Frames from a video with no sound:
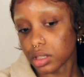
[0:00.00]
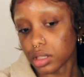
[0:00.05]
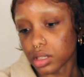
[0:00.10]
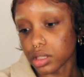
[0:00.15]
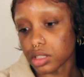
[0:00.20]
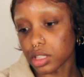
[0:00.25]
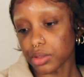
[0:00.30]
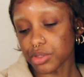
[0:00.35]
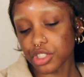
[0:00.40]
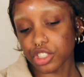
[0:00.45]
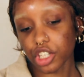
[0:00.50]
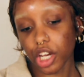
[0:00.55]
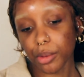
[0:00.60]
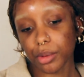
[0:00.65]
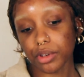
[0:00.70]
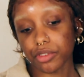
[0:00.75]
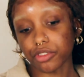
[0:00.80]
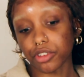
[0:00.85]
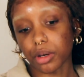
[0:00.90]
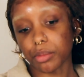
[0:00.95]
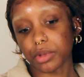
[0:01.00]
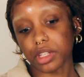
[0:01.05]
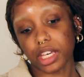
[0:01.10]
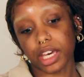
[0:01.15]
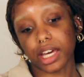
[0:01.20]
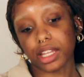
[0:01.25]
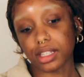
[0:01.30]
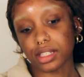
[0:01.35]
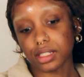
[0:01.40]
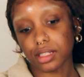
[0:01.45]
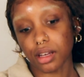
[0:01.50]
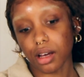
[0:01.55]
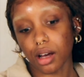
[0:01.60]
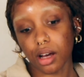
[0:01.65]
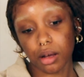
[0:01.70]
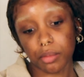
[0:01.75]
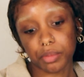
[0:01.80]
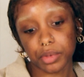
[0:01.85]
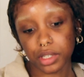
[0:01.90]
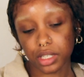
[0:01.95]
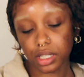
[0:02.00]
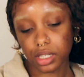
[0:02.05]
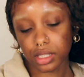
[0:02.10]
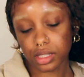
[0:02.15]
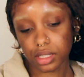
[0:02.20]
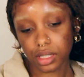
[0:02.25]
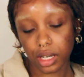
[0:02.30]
So I've just covered it from the ends up because